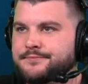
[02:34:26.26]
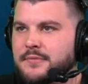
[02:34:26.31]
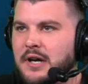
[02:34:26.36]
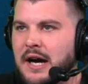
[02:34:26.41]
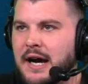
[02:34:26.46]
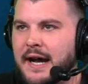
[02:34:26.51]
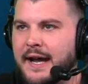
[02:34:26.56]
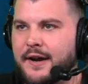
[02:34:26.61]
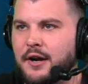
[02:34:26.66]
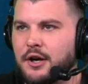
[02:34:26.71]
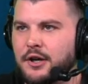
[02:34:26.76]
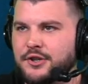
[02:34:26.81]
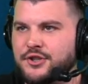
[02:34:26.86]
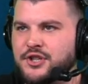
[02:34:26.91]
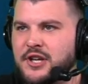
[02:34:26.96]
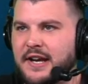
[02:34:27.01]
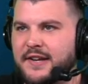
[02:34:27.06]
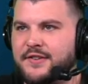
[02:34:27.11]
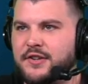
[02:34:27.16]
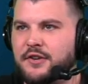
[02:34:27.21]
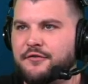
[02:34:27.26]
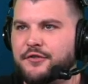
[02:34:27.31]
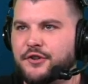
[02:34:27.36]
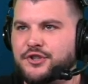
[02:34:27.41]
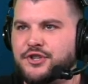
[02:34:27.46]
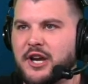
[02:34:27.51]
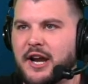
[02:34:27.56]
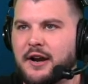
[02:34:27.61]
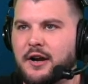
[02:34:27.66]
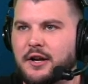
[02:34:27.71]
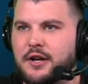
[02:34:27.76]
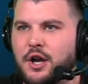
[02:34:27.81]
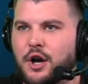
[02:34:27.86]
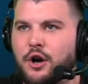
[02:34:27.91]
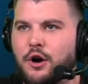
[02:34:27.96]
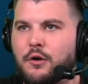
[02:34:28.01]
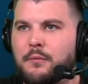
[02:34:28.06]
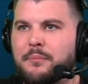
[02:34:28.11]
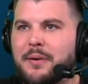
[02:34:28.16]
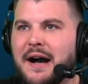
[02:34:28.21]
Ihart checks in for
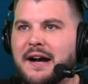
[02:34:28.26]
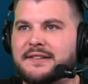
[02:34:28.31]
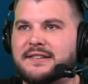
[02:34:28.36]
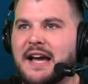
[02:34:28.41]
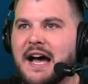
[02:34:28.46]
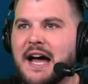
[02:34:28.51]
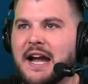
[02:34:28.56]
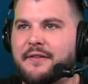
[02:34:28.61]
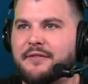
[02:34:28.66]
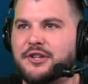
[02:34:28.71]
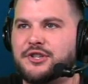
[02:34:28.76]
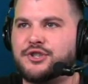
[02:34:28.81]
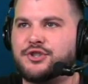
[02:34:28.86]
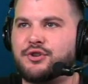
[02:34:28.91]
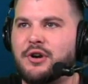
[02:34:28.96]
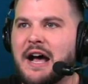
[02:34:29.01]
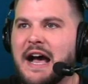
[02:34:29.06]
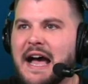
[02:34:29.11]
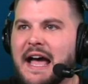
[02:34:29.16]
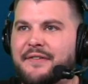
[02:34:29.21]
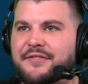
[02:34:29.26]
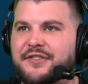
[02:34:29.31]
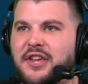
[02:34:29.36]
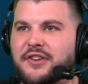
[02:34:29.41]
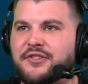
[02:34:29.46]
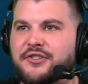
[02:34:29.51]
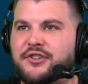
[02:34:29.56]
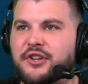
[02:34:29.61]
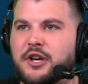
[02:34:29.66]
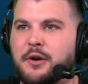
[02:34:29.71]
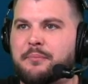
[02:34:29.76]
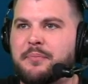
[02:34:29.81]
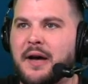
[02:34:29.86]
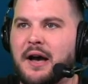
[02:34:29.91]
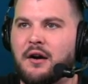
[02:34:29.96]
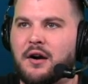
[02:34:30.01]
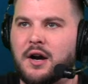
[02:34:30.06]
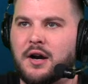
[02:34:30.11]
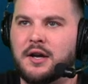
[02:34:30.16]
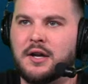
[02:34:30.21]
Jericho. Bogdanovic drives, gets to
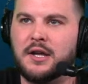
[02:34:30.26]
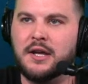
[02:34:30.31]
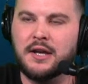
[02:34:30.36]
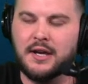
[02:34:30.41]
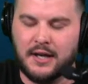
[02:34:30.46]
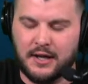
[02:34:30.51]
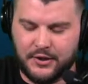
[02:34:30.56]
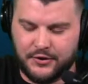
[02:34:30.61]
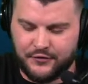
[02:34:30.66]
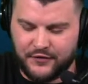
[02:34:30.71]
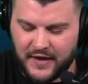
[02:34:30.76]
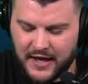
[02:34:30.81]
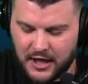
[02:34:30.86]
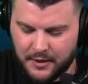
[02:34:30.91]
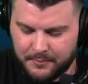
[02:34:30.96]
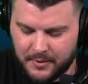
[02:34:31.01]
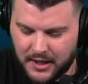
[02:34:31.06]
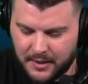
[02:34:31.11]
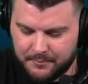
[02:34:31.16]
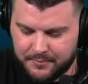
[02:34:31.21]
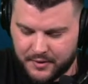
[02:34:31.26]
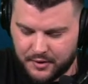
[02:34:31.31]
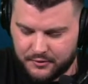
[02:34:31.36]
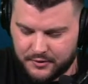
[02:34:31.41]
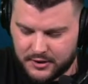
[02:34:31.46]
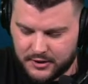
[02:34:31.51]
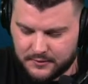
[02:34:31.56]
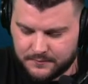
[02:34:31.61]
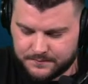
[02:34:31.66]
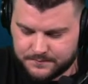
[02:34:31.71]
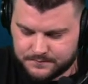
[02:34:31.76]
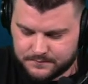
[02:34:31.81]
Capella, and he's fouled by Bogey.